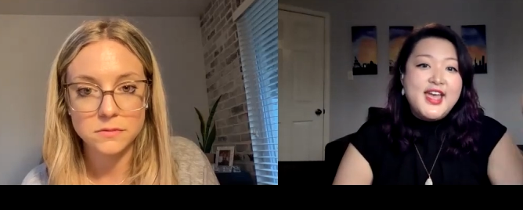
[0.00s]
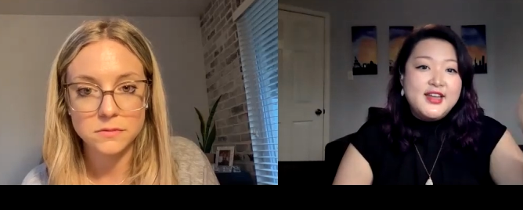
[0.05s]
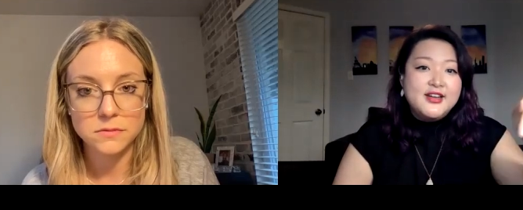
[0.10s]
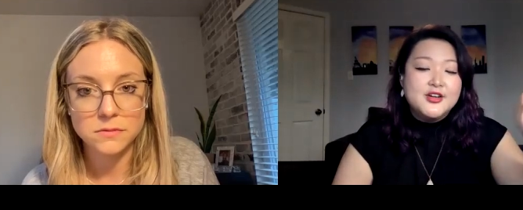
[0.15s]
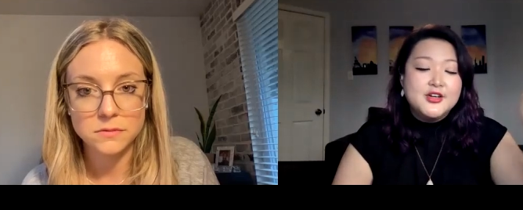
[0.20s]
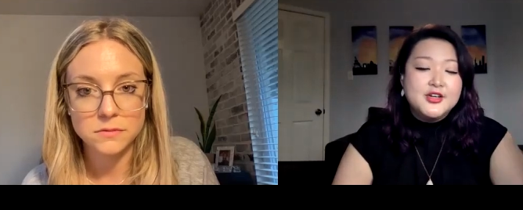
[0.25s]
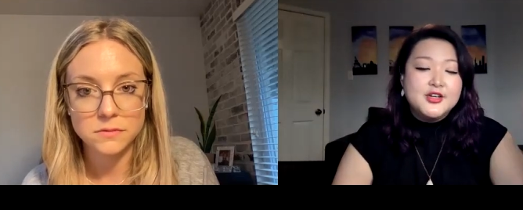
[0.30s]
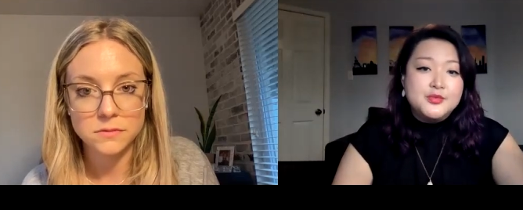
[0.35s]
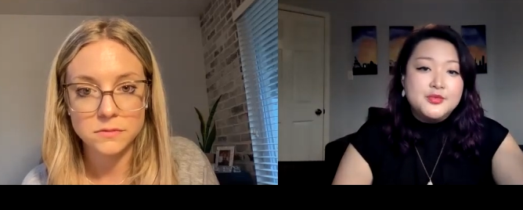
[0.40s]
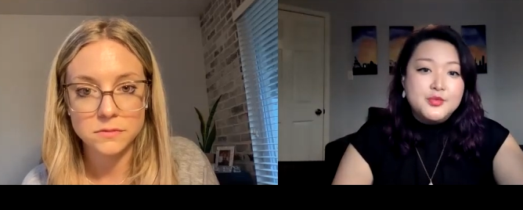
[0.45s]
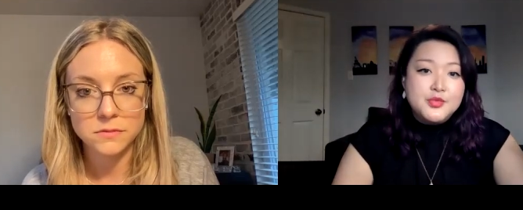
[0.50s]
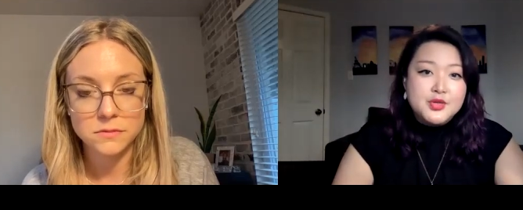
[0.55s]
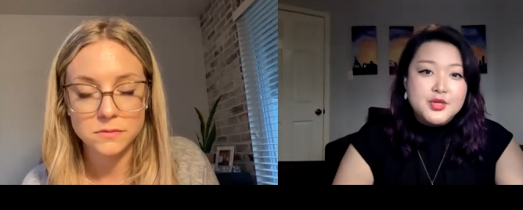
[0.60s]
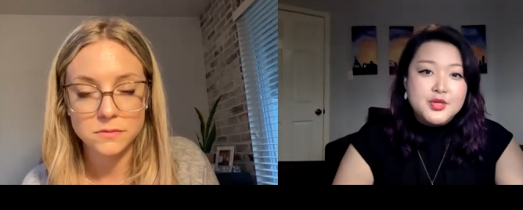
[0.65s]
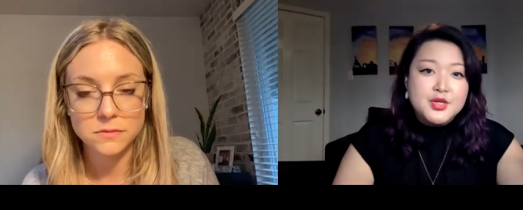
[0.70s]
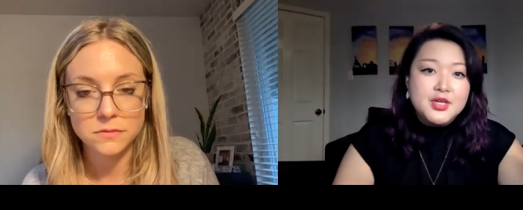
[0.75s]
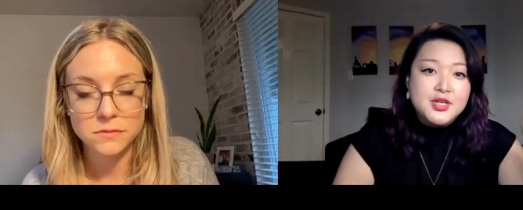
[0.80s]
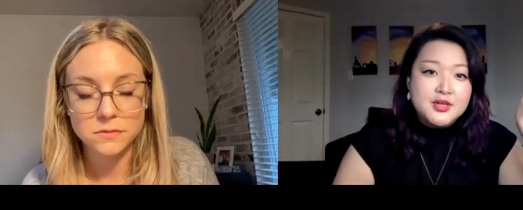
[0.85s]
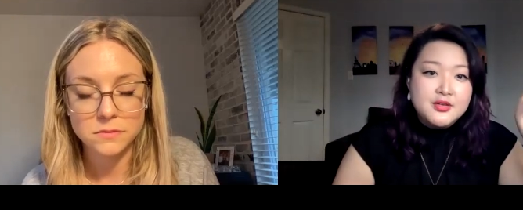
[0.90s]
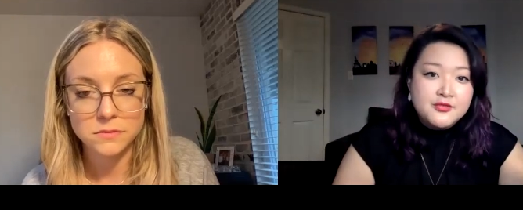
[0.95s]
Speaker 1: and our
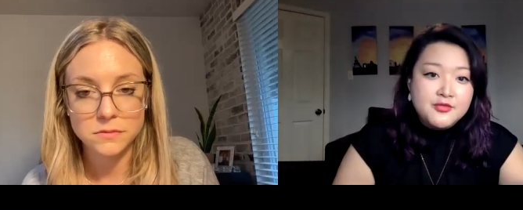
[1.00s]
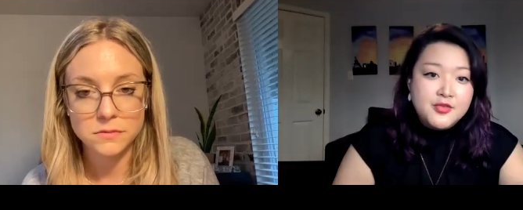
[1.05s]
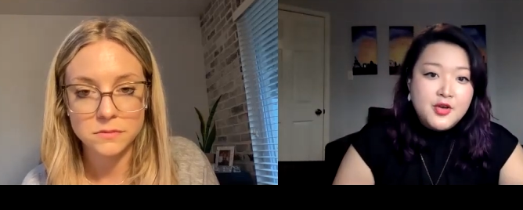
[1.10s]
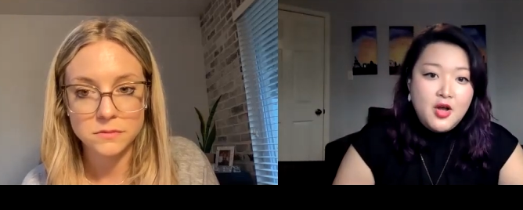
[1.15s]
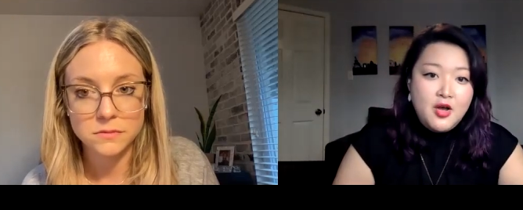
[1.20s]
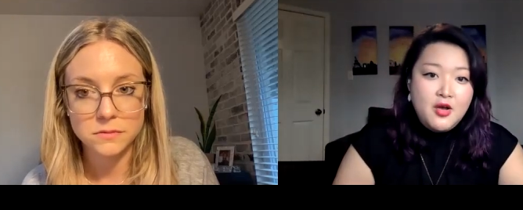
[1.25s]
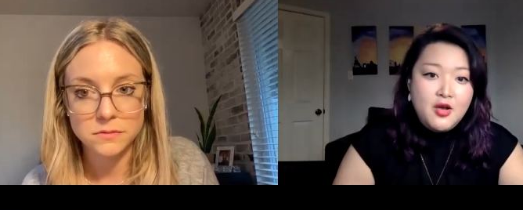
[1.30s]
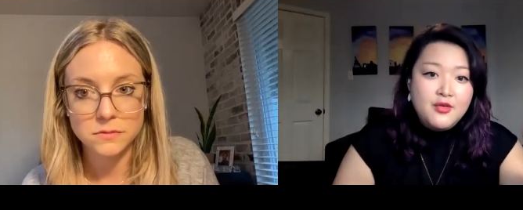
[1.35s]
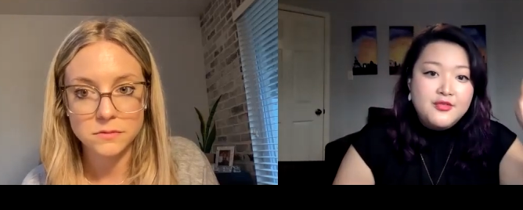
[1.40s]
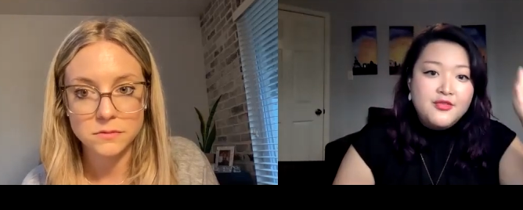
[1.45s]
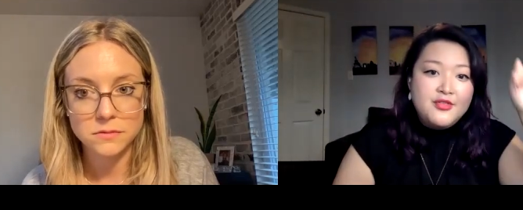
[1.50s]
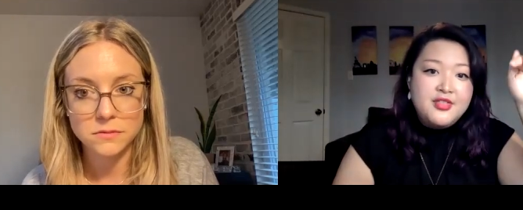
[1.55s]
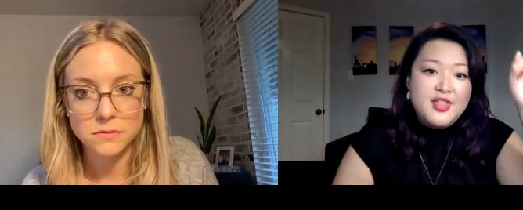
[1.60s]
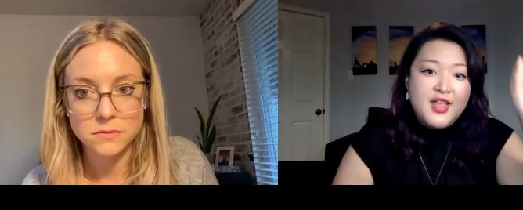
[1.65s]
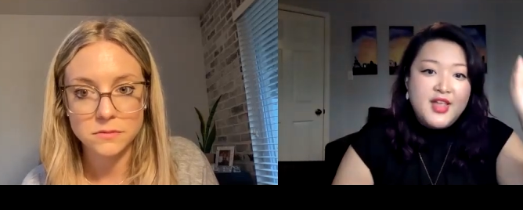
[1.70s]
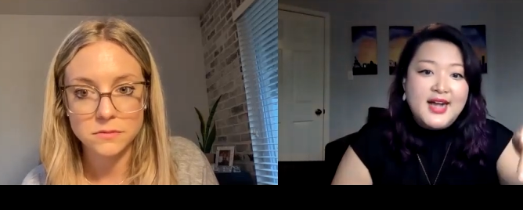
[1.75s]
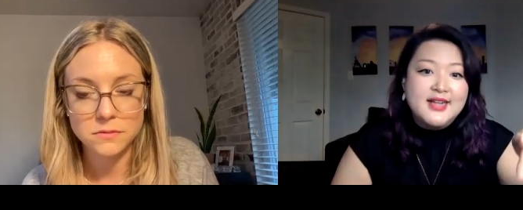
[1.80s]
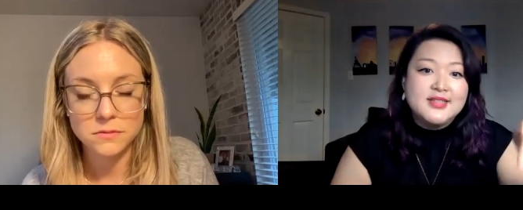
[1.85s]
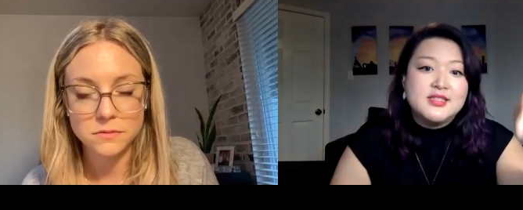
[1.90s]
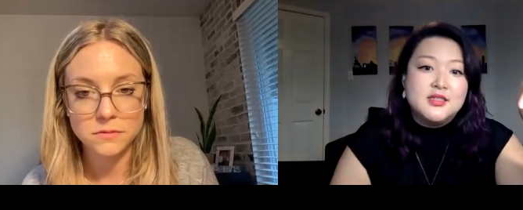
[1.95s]
community evolve,
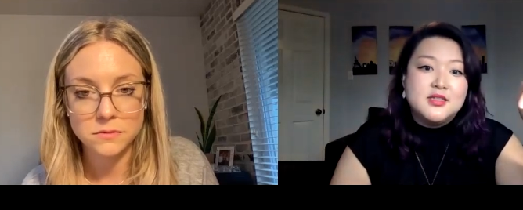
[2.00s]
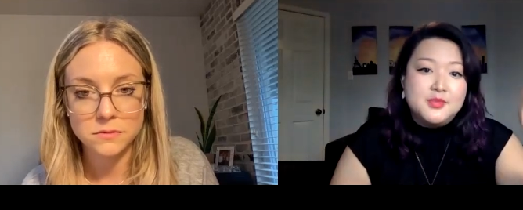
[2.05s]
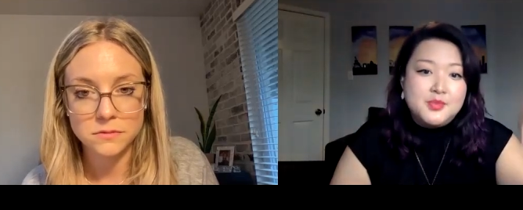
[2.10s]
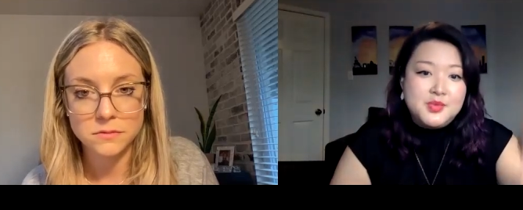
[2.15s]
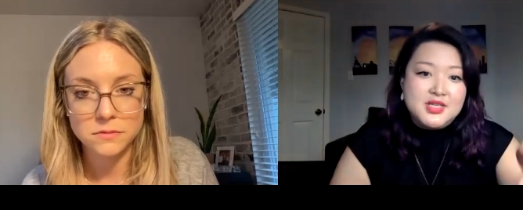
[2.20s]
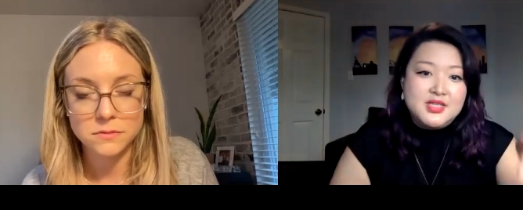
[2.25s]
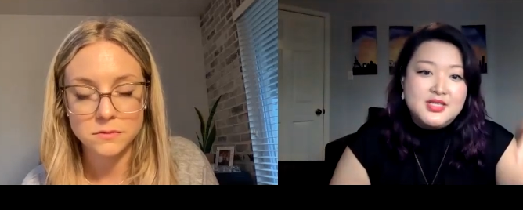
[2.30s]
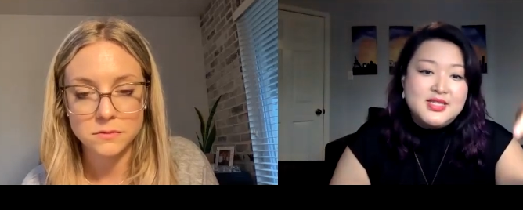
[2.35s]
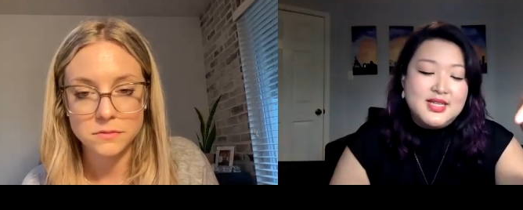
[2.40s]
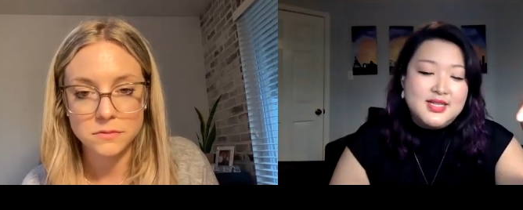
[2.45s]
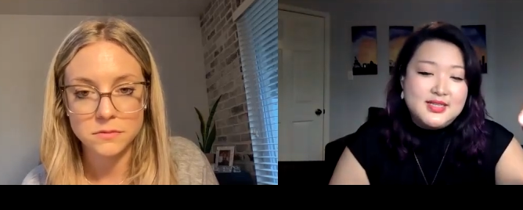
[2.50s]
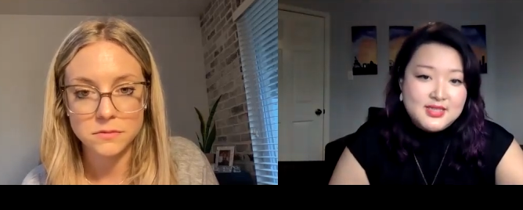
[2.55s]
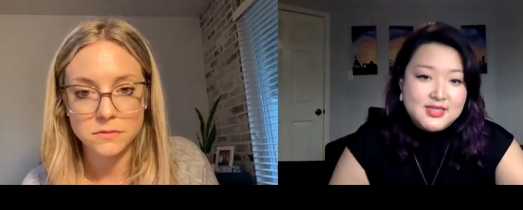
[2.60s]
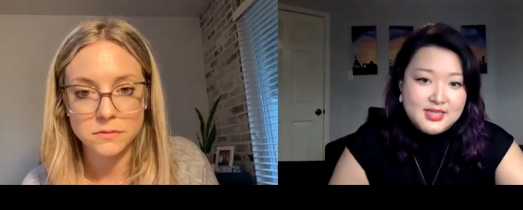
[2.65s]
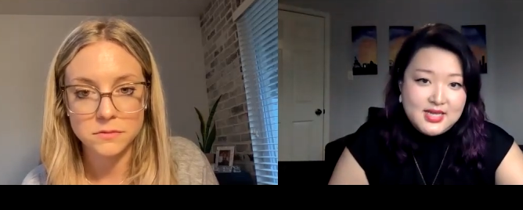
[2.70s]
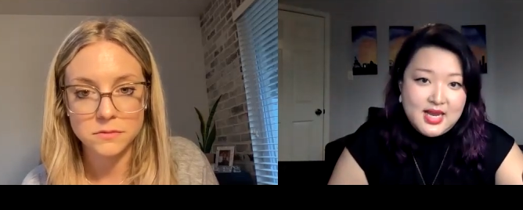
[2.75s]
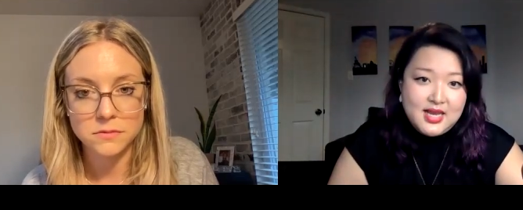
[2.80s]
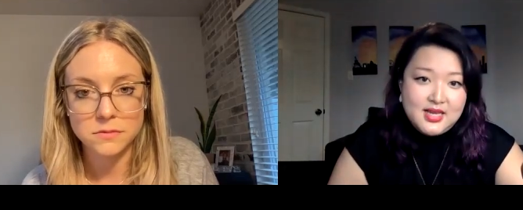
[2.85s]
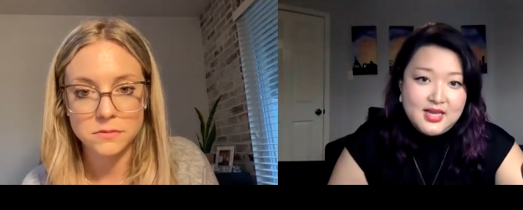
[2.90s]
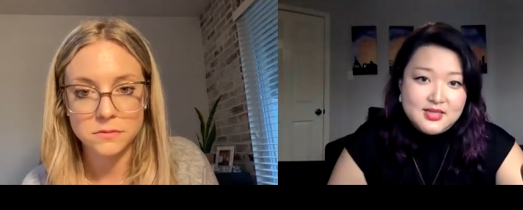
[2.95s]
that's the piece that
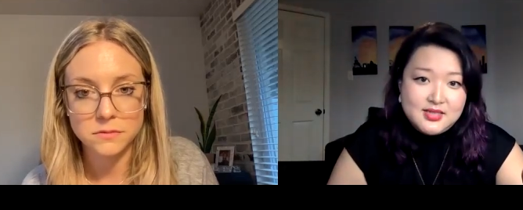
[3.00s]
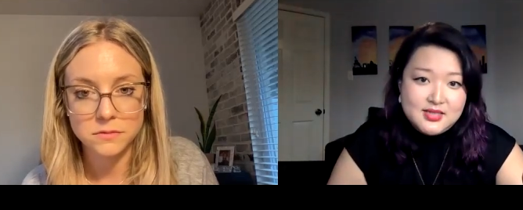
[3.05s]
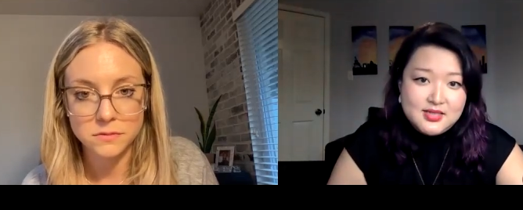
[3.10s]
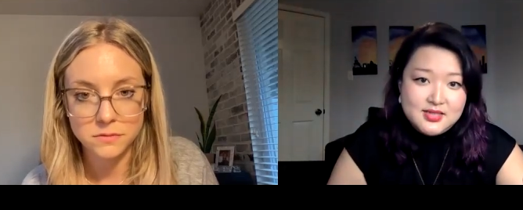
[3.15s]
stays.